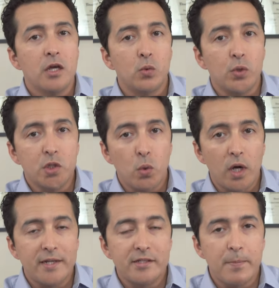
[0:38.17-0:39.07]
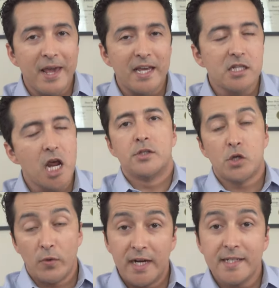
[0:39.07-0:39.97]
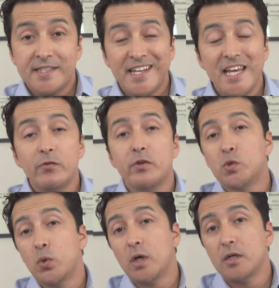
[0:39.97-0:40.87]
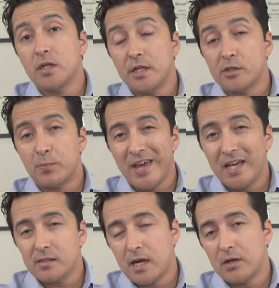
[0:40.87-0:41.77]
which one is the best. Now, so when I say which one is best,